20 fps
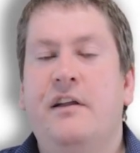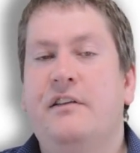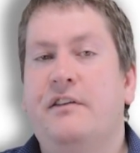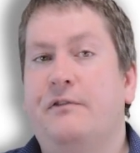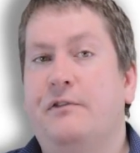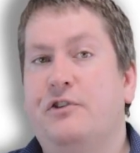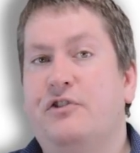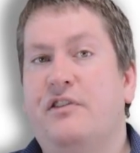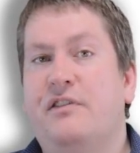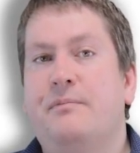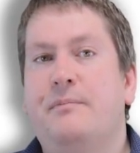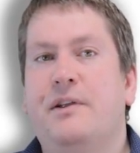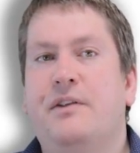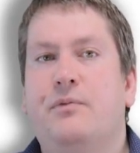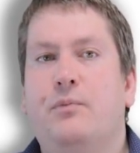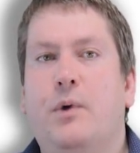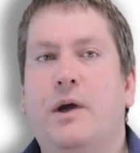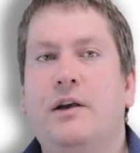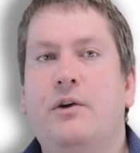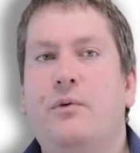If you just miss
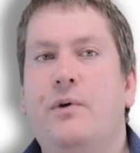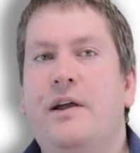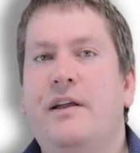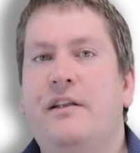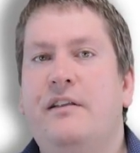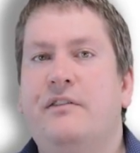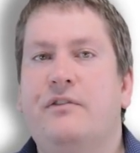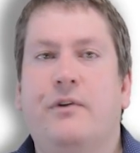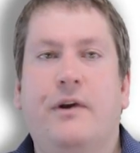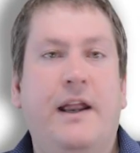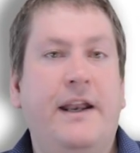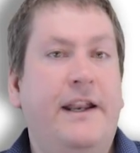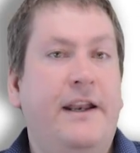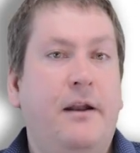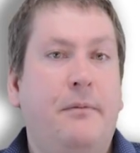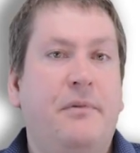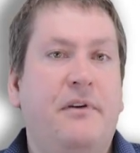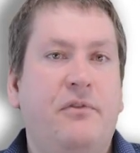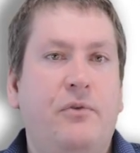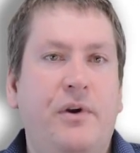one quiz or any
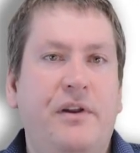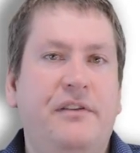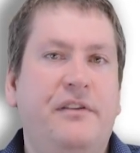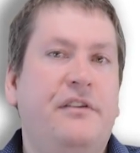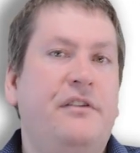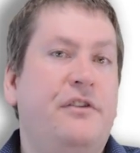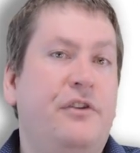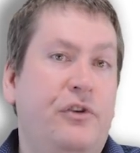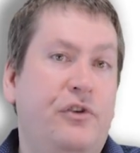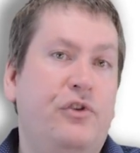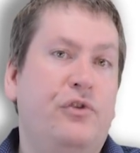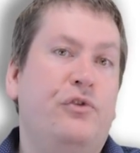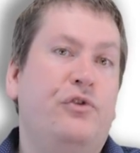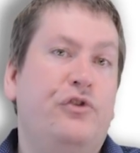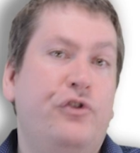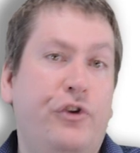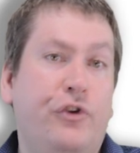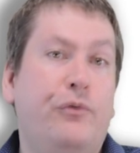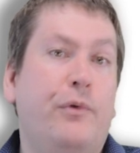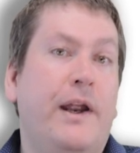number of quizzes, you
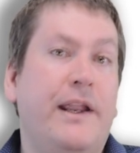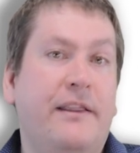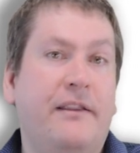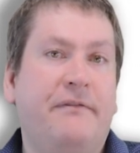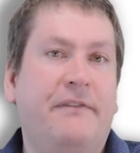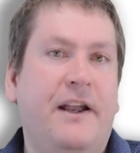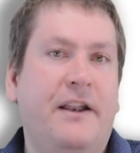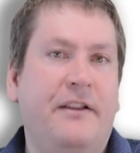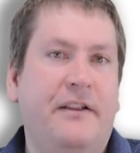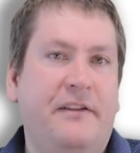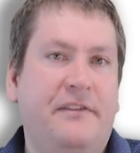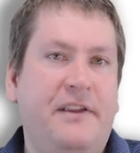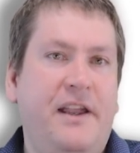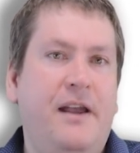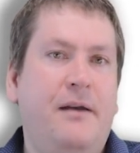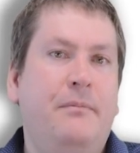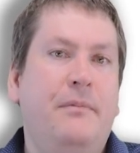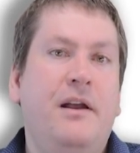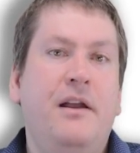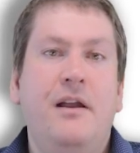should write the final
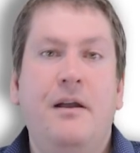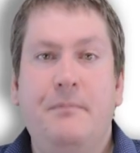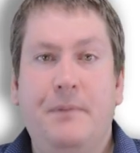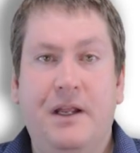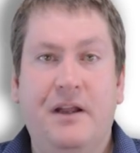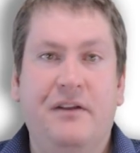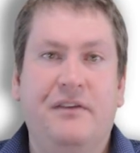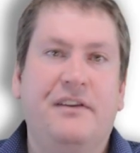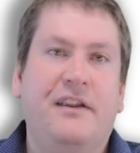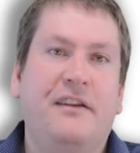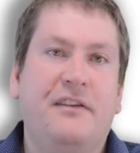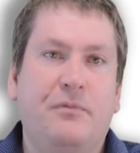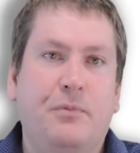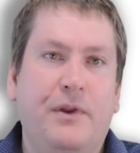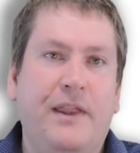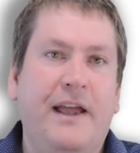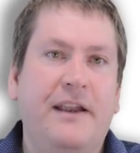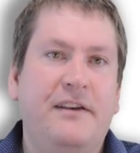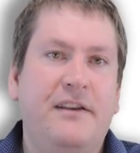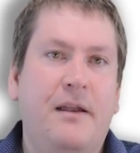exam, because that's where
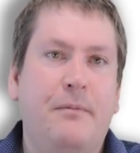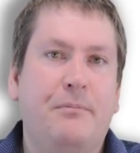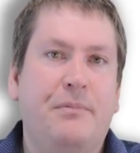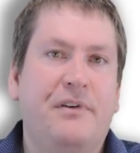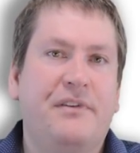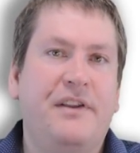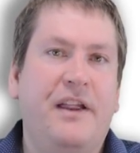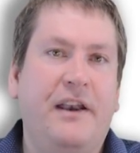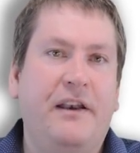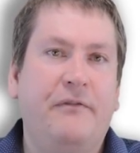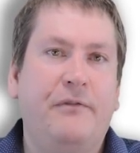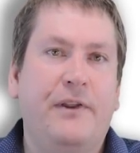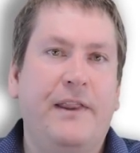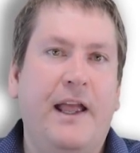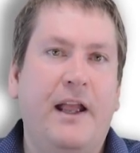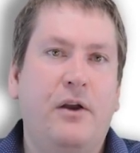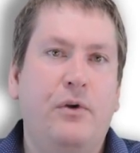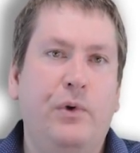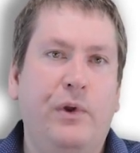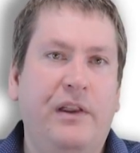that 10% for
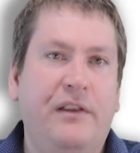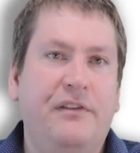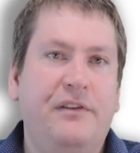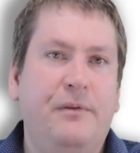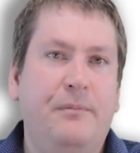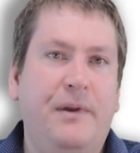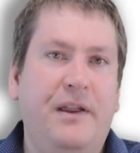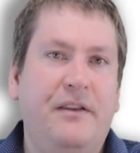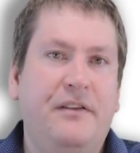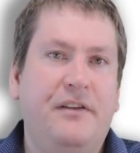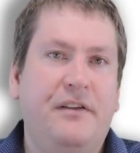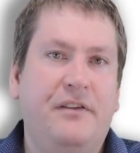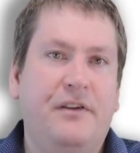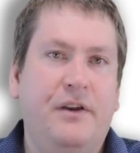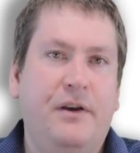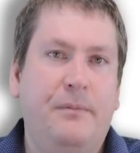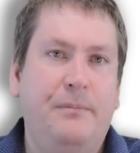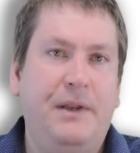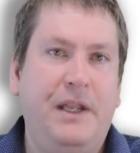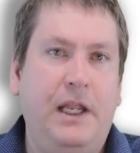that quiz you missed is
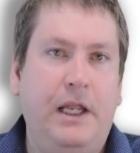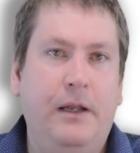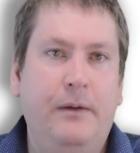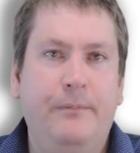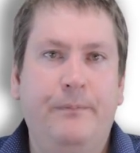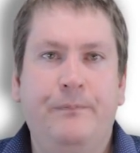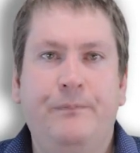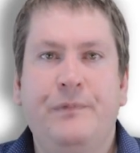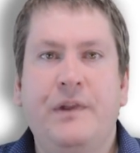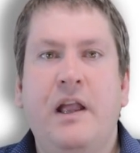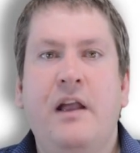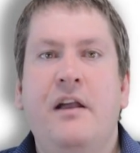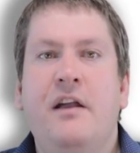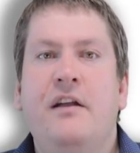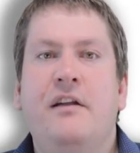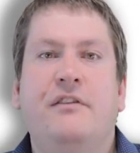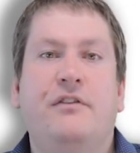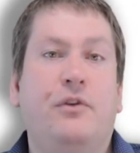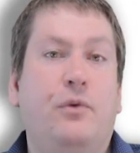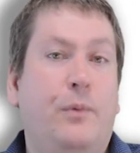going to be.
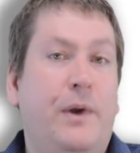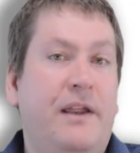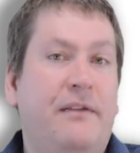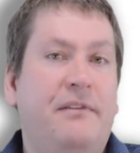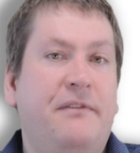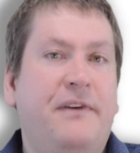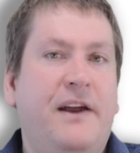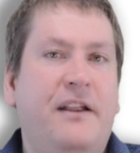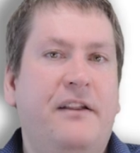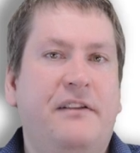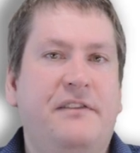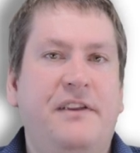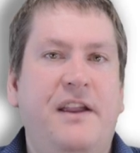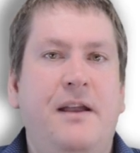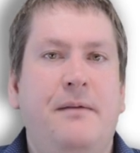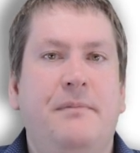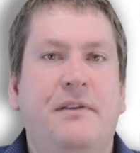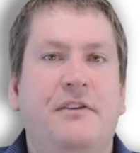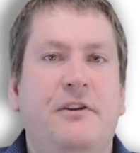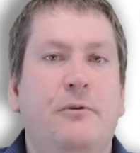So the weight of the final
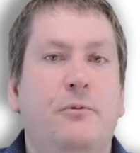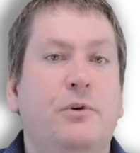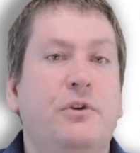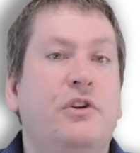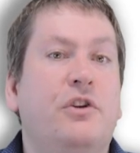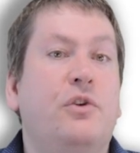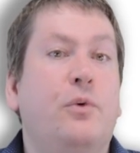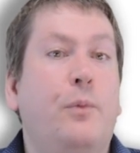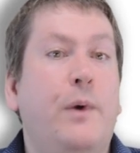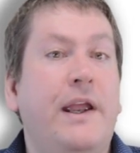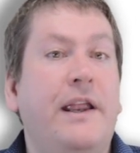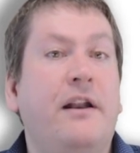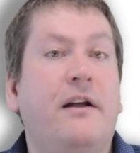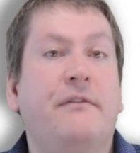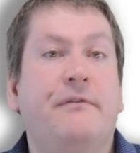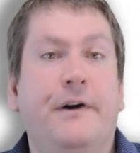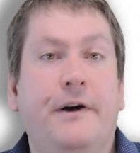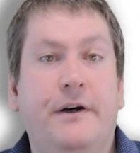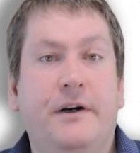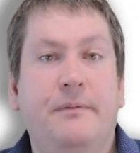exam is equal to the weight
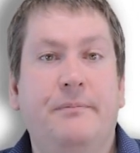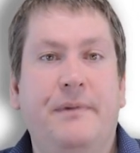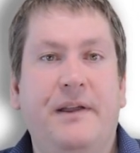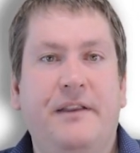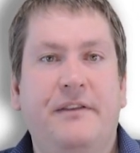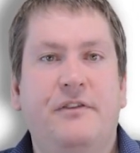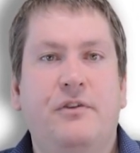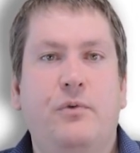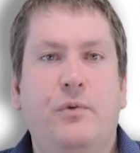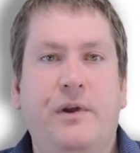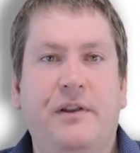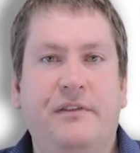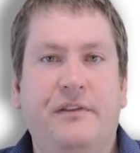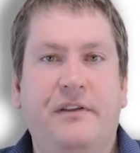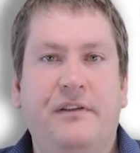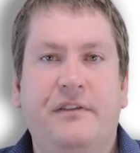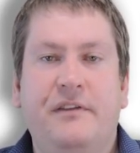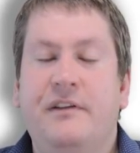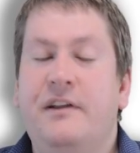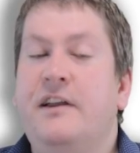of all missed
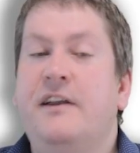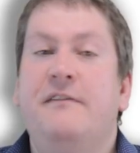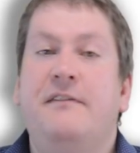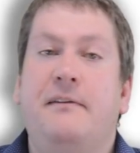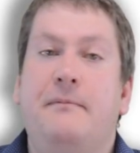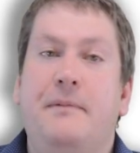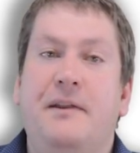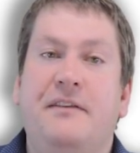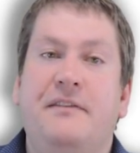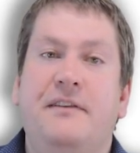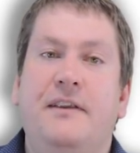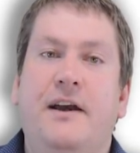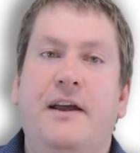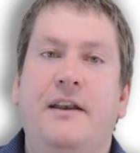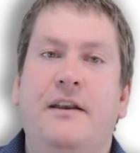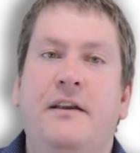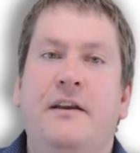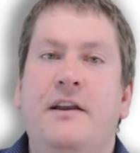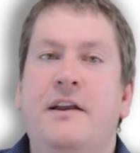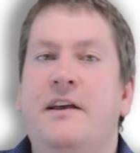quizzes. If you miss
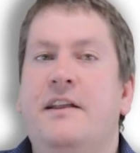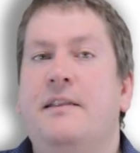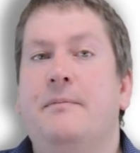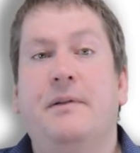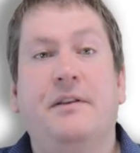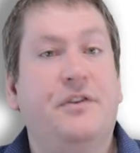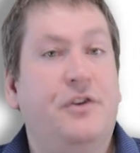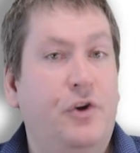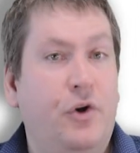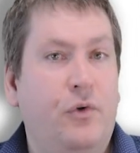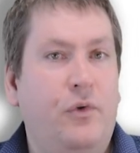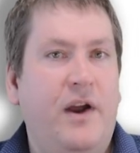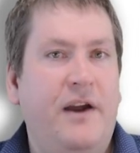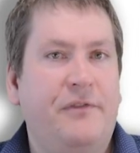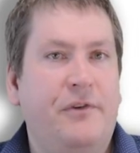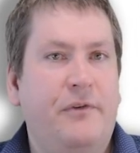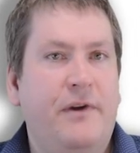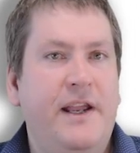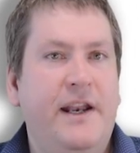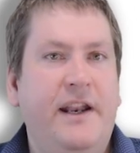none, it means you don't have
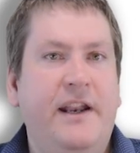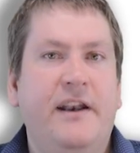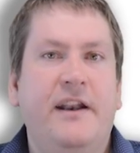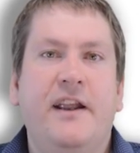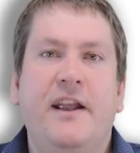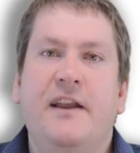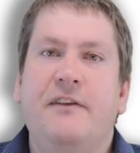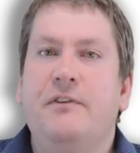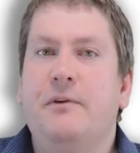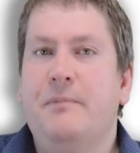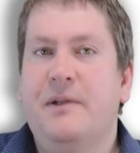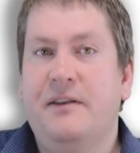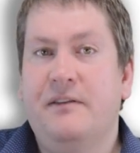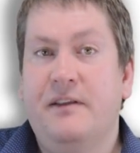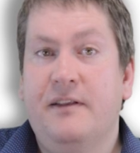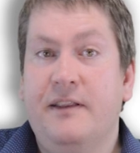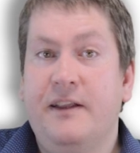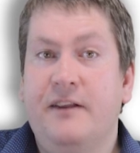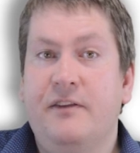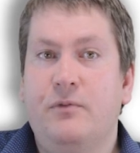to write it. If you missed
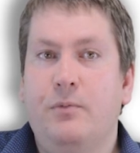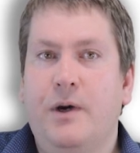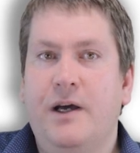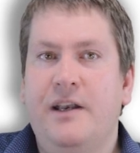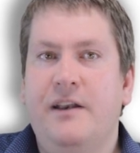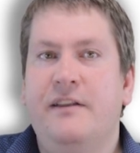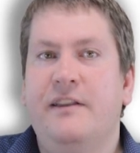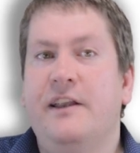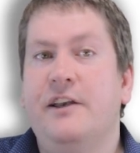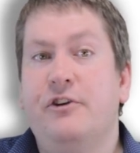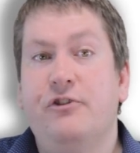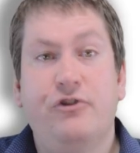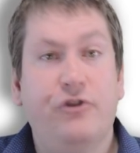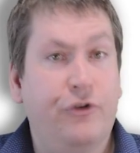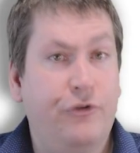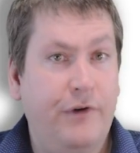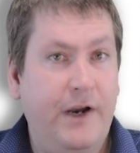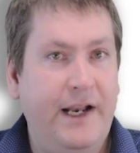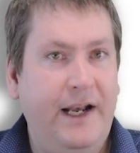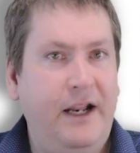at least one, then you
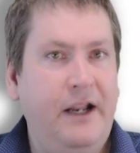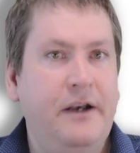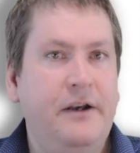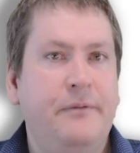should write it.